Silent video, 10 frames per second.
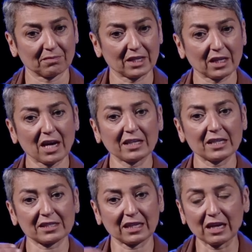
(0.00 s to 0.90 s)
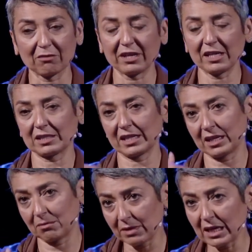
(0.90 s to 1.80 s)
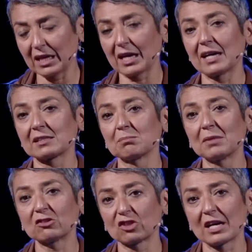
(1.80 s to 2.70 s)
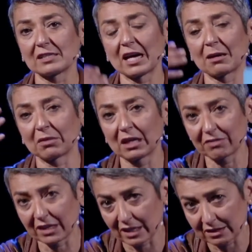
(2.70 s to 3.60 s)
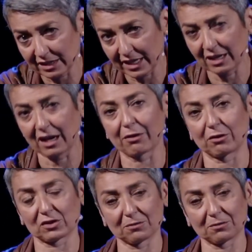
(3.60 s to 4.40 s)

kindness and love is in me as much as I'm giving it in others.